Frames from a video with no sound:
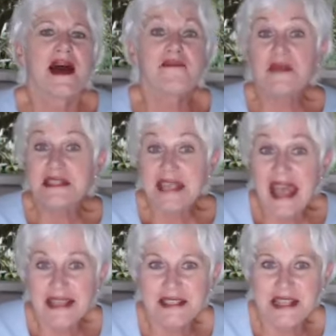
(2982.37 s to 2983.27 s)
I've been
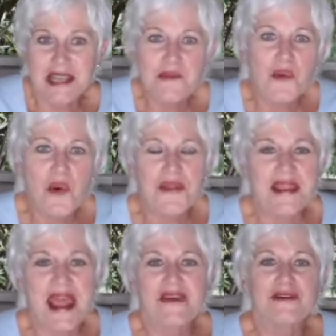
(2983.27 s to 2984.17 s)
texting more
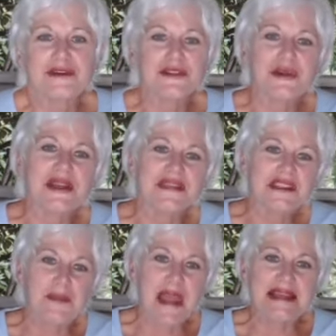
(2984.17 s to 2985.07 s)
than ever during
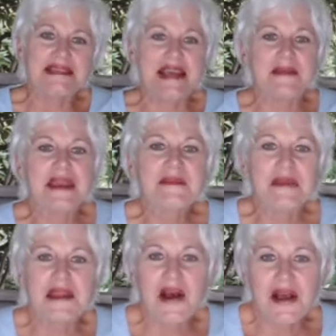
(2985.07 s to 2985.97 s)
this pandemic
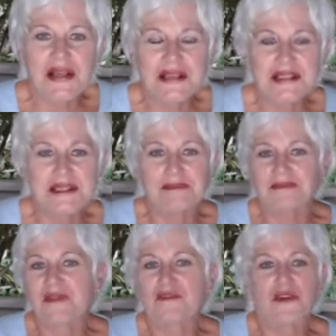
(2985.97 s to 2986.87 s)
because
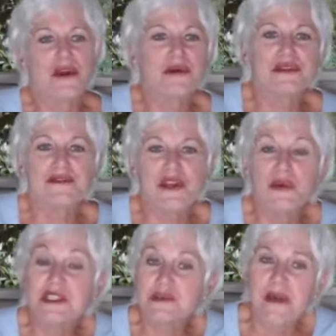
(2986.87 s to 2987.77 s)
for those of you
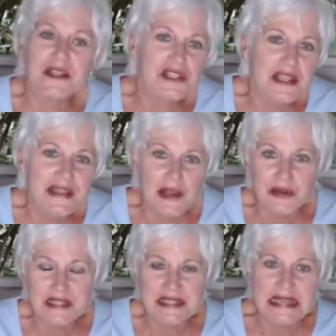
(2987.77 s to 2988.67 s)
especially that
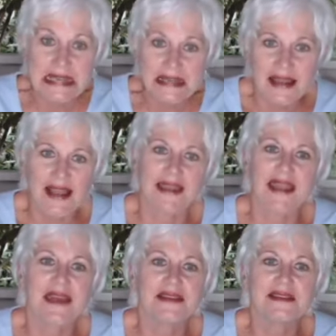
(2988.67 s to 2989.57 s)
are sick, I
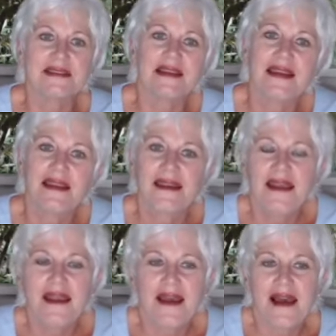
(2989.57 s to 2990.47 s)
can't
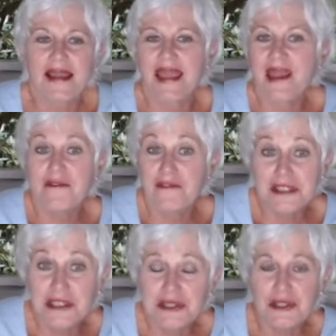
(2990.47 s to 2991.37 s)
I can't
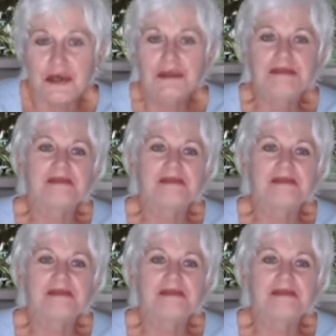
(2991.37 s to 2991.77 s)
visit you.